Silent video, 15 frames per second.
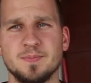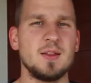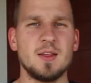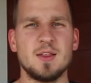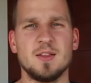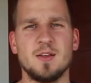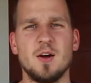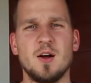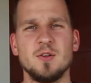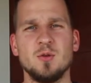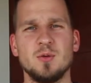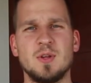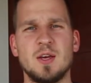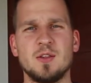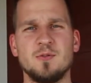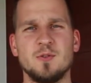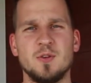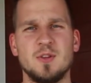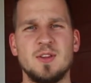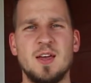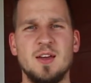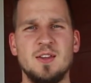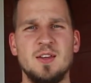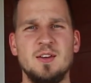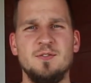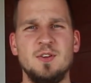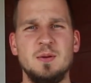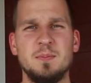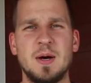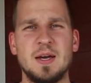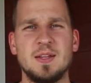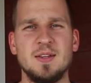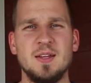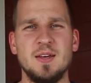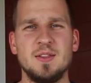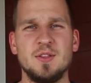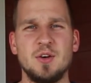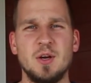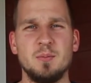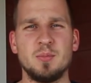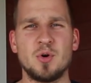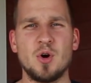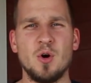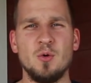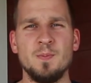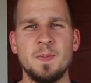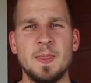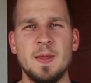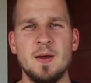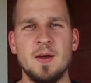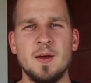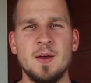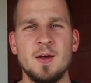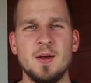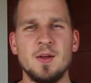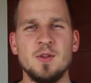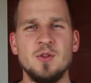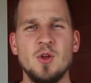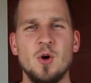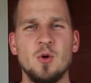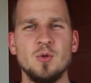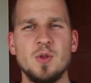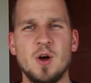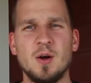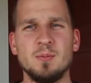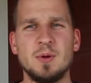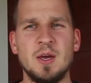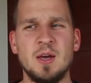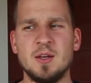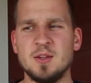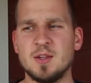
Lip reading: This is the audio test for the Deity V-Mic D3 Pro, no knob gain